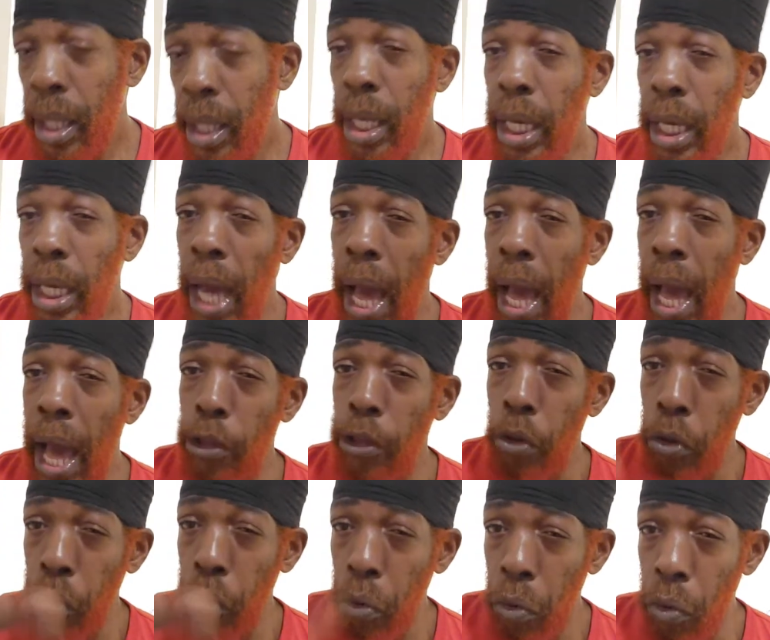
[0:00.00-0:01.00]
God,
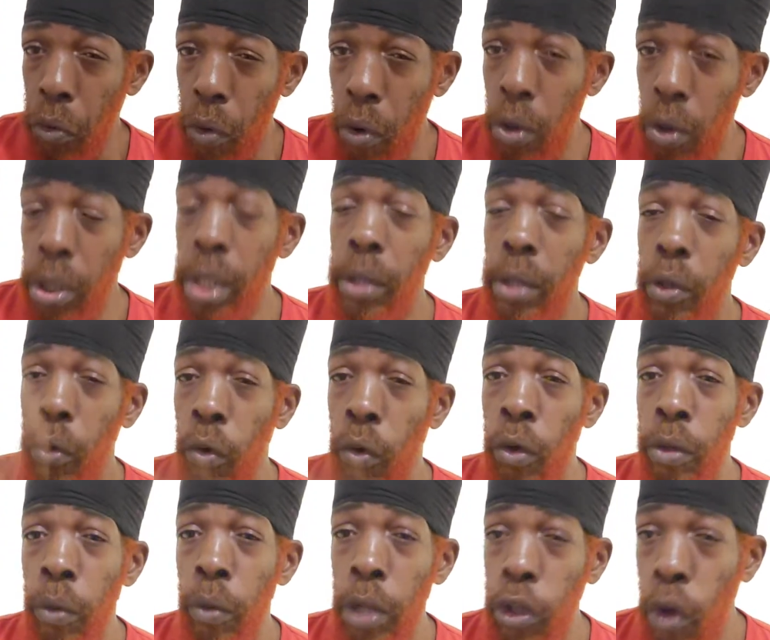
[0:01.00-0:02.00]
you do good, good
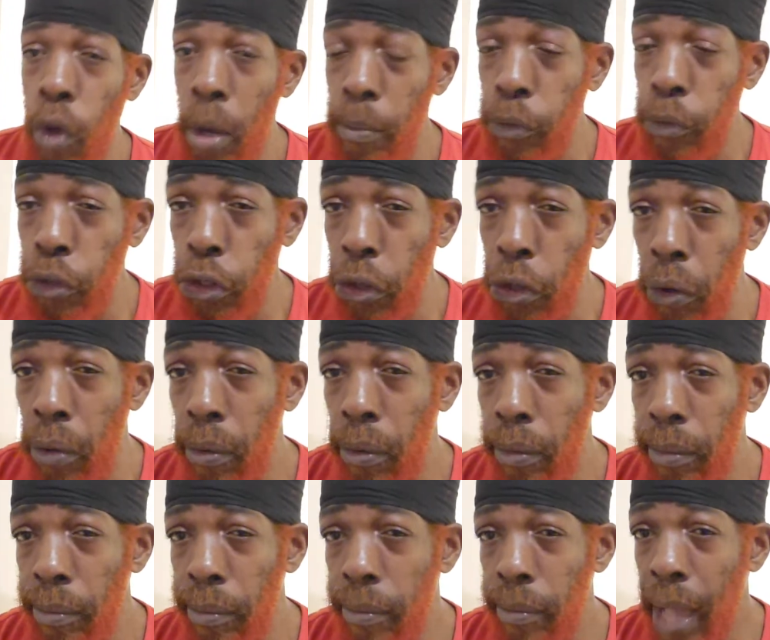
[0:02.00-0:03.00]
will come to you.
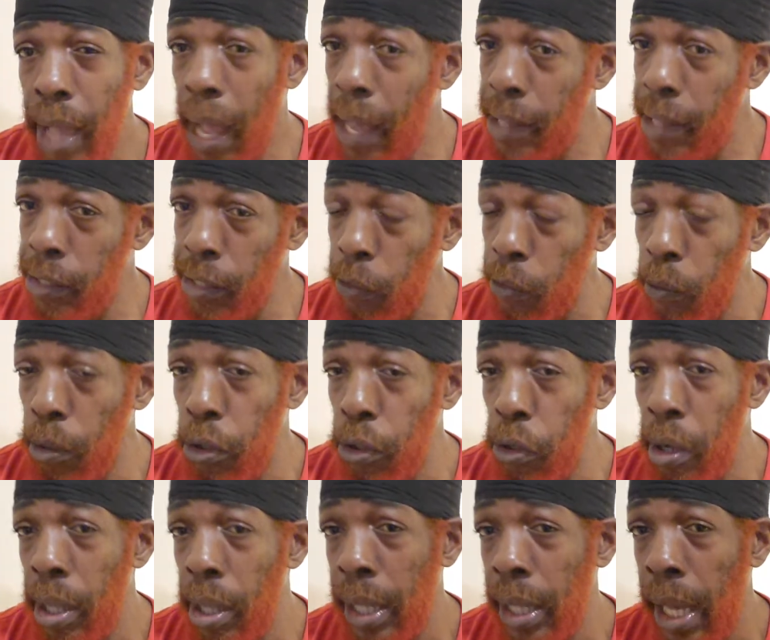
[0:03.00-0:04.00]
I told you
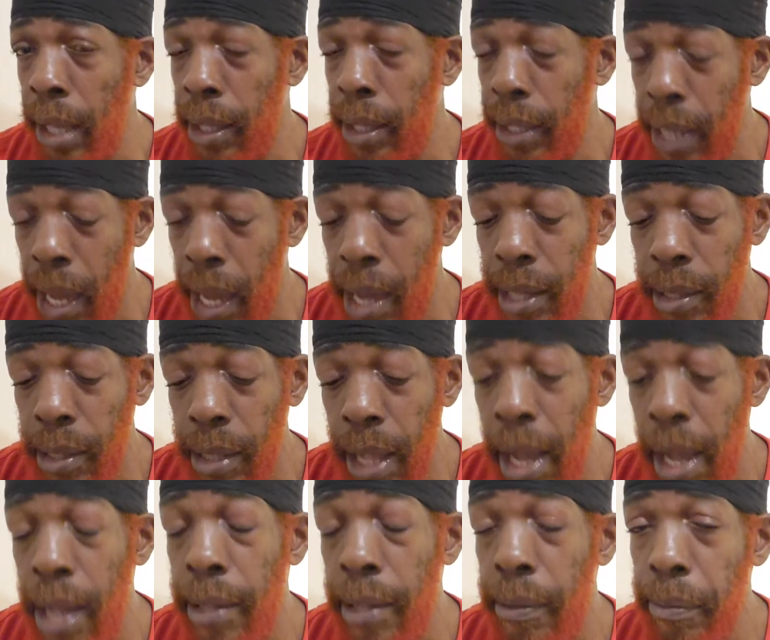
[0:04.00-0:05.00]
all guys
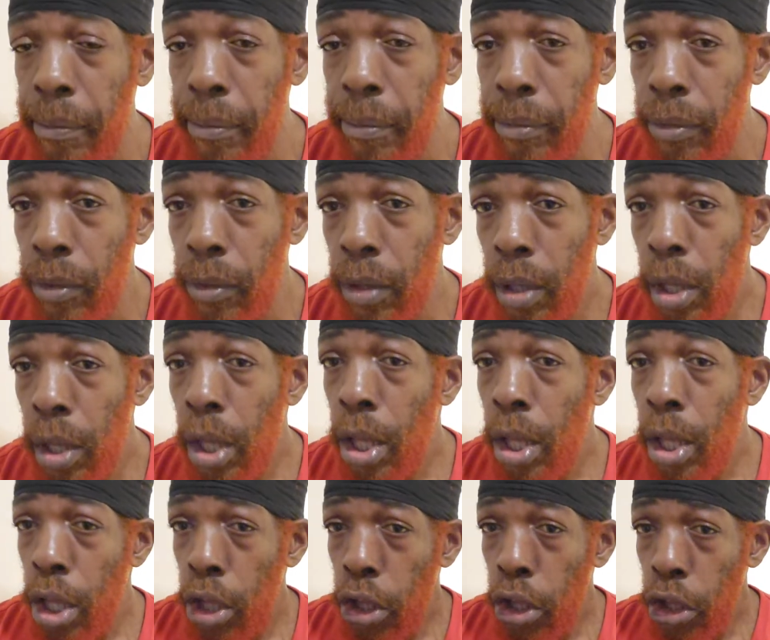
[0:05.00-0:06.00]
that.
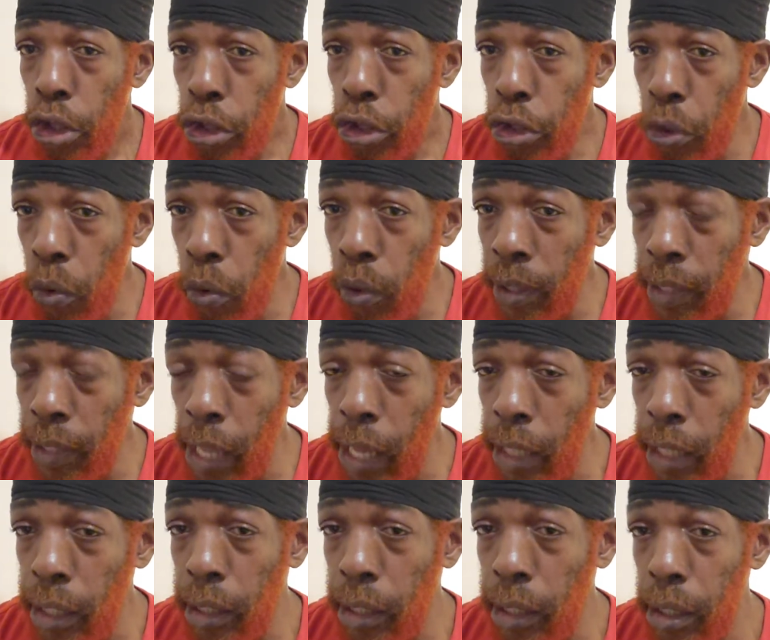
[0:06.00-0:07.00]
You
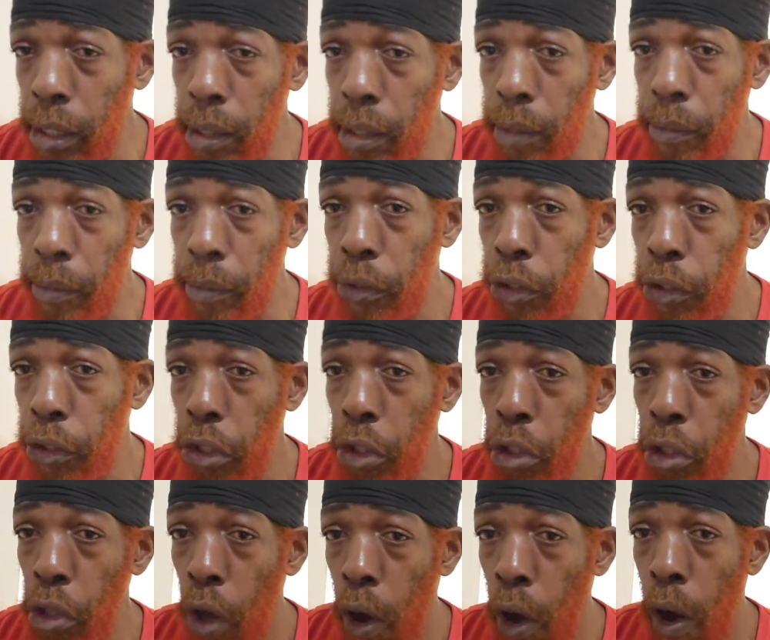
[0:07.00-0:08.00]
take
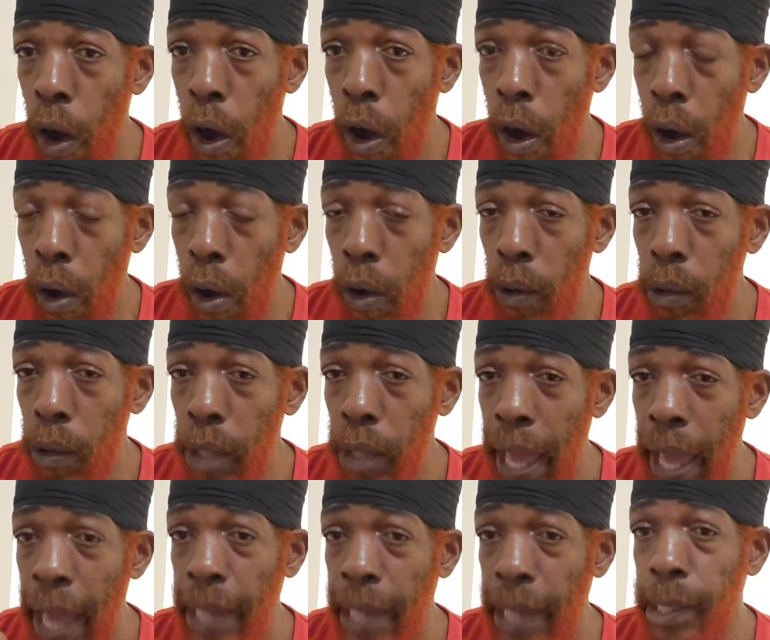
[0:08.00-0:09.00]
your
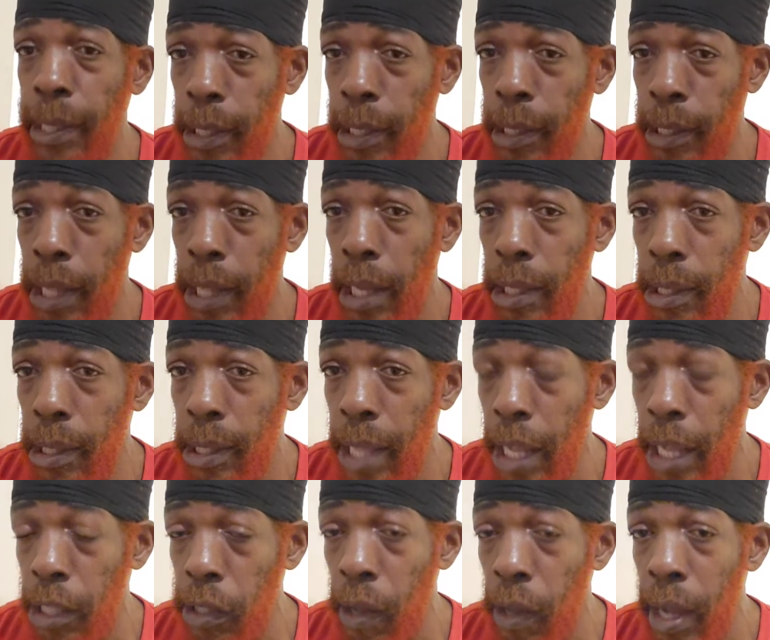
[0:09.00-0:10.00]
existence
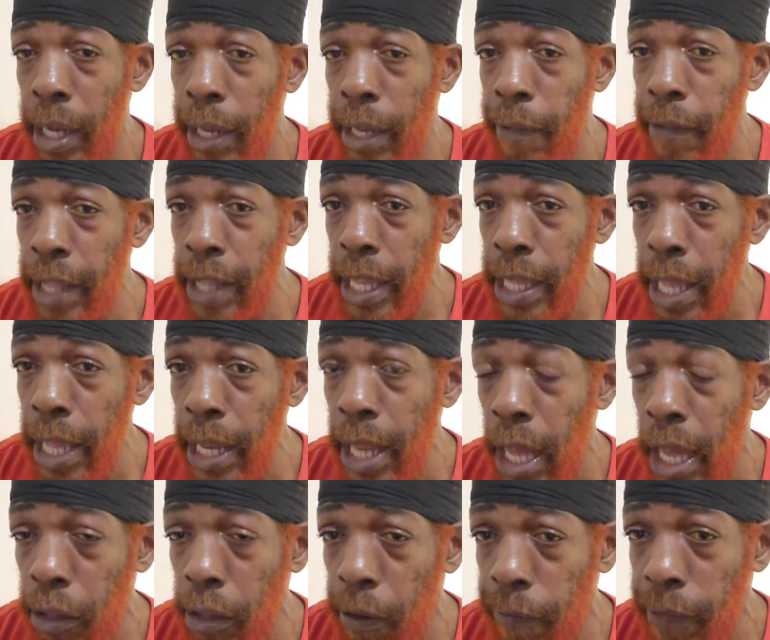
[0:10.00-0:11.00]
that you are living in the
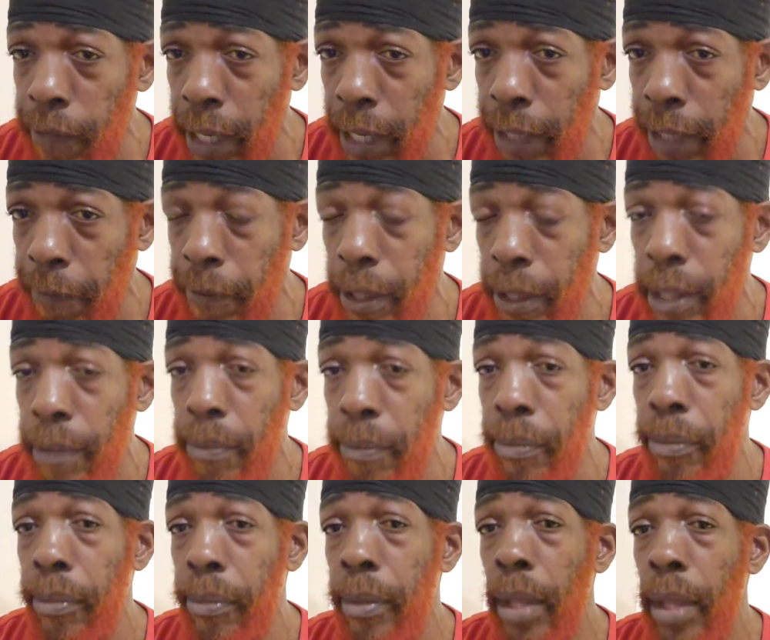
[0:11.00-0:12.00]
land of the living,
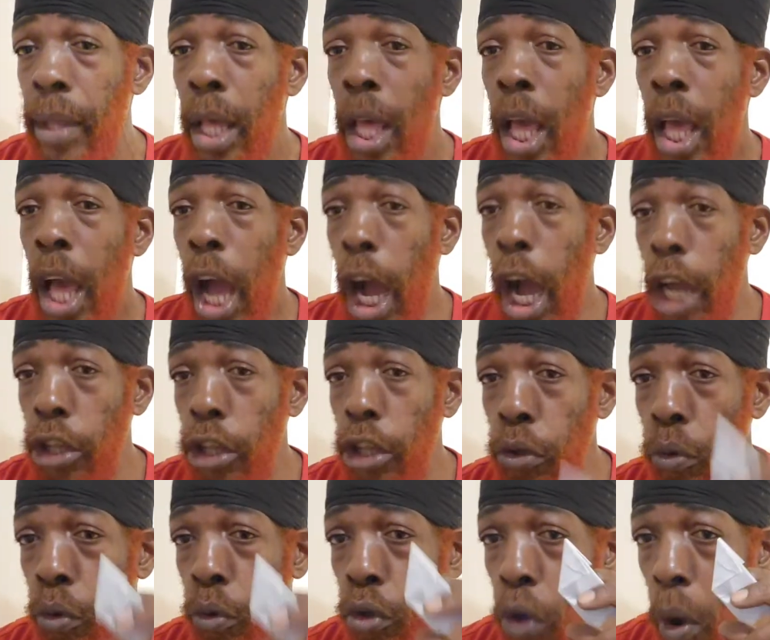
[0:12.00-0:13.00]
and
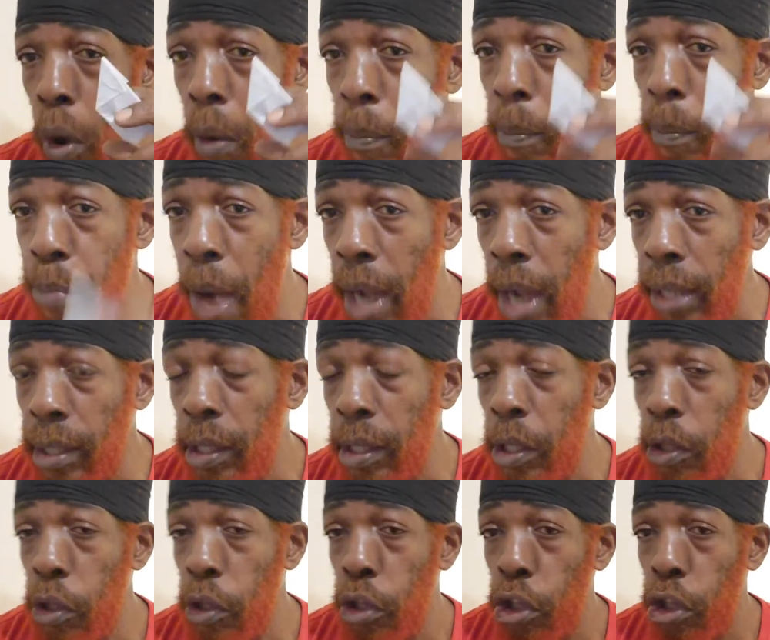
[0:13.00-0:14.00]
you don't practice